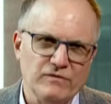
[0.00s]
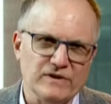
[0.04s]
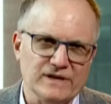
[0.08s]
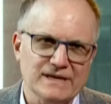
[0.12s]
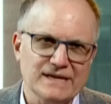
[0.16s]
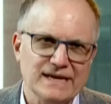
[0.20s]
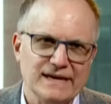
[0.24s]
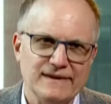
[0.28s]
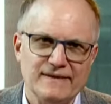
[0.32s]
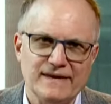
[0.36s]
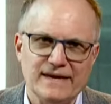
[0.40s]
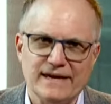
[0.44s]

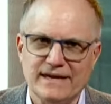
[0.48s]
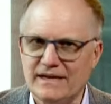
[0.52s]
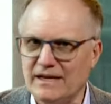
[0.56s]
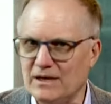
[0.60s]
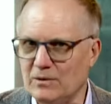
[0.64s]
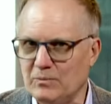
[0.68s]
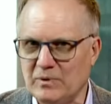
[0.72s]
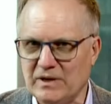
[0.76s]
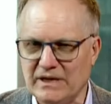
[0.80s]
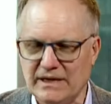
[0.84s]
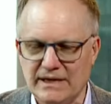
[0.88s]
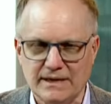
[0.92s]
And the
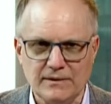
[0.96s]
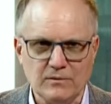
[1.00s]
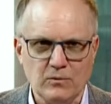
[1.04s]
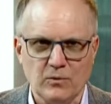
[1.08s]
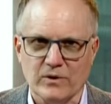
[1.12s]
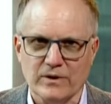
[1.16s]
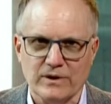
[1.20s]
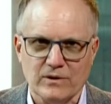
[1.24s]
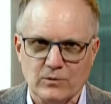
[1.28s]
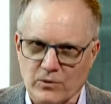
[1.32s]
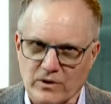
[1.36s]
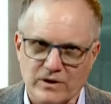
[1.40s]
NDP, we're
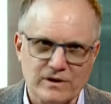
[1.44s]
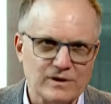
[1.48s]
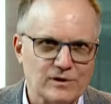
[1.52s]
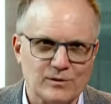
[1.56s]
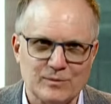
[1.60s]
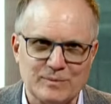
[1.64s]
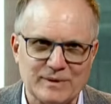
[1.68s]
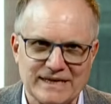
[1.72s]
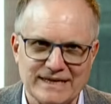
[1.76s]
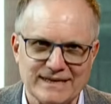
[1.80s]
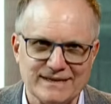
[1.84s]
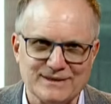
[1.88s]
the worker
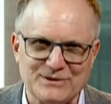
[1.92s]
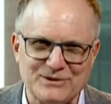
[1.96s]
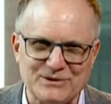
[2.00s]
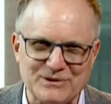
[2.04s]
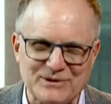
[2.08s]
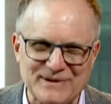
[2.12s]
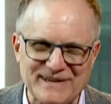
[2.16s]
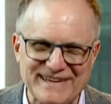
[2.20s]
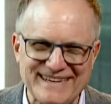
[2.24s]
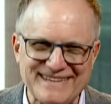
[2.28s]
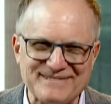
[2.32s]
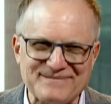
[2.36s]
bees
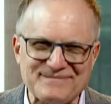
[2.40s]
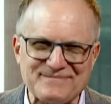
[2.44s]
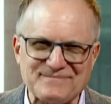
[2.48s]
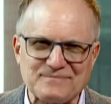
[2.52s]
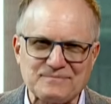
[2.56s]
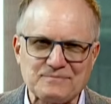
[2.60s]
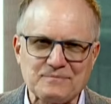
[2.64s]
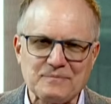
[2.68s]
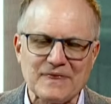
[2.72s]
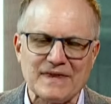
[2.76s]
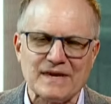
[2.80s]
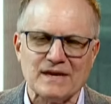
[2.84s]
during
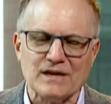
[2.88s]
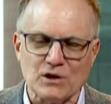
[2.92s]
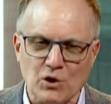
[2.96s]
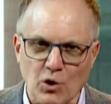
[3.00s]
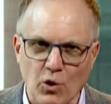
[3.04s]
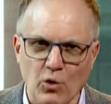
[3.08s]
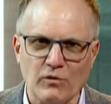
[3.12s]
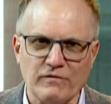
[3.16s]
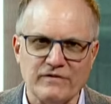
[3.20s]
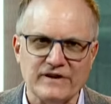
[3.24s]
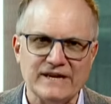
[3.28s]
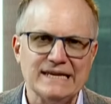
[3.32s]

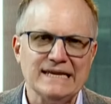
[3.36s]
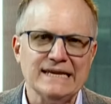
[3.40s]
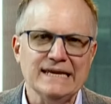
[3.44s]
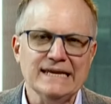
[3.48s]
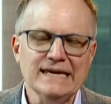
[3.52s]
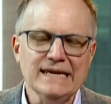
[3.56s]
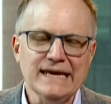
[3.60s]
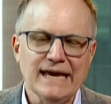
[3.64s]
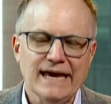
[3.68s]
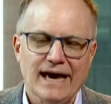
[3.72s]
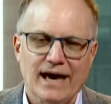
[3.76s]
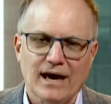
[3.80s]
COVID.
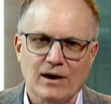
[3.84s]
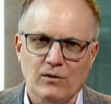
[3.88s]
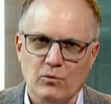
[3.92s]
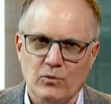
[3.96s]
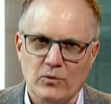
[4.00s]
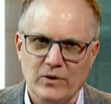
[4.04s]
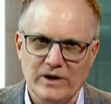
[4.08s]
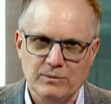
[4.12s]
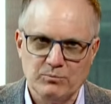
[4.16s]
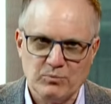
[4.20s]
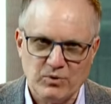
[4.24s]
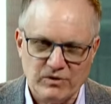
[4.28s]
Uh,
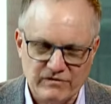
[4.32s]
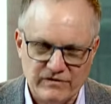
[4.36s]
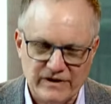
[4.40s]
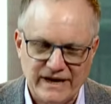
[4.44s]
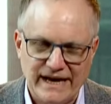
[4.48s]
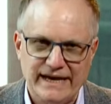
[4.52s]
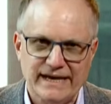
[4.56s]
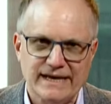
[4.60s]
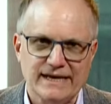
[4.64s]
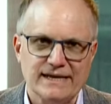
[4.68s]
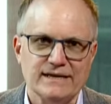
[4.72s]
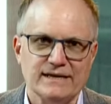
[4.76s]
we
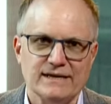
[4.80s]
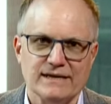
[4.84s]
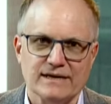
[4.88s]
provided, uh,